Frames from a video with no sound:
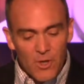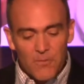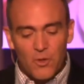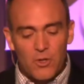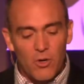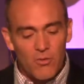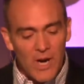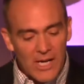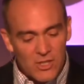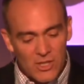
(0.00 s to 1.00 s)
for
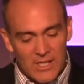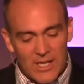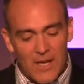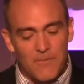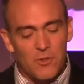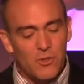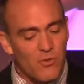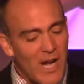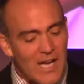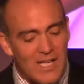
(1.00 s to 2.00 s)
correction and for
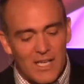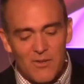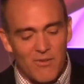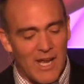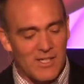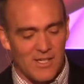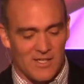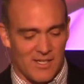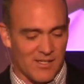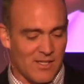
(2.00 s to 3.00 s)
training in
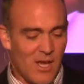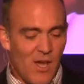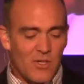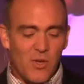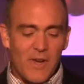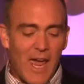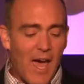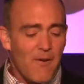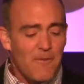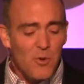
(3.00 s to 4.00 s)
righteousness, so that
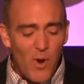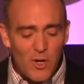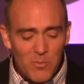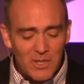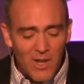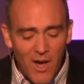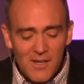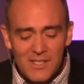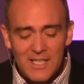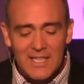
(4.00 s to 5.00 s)
everyone who
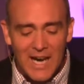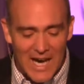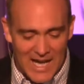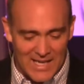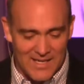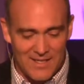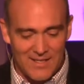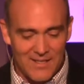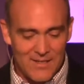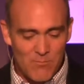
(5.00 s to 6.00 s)
belongs to God
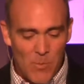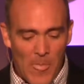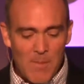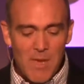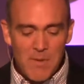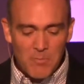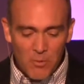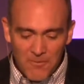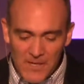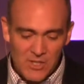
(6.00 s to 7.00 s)
may be
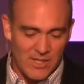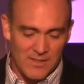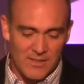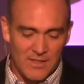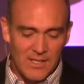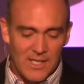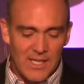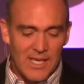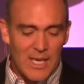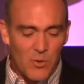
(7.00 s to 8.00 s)
proficient,
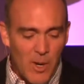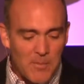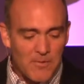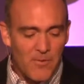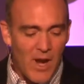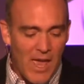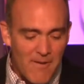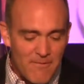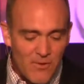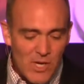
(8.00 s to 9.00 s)
equipped for
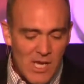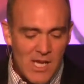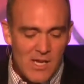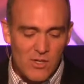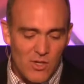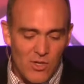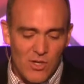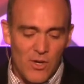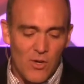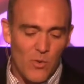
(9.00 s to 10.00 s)
every
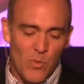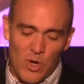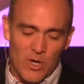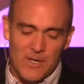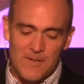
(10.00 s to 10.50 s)
good work.